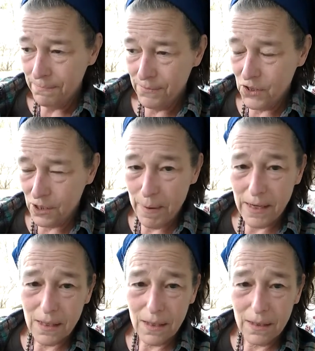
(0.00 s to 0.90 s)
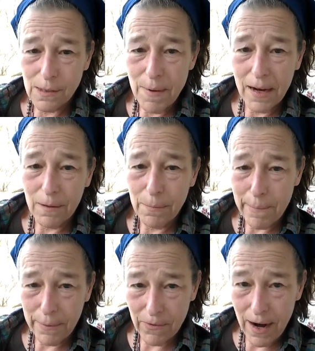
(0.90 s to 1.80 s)
just basically smacking
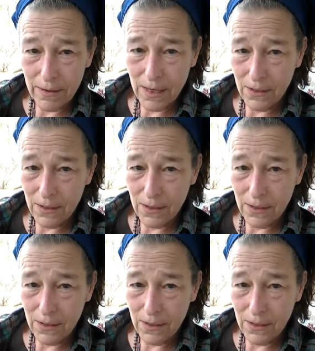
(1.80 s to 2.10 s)
people around,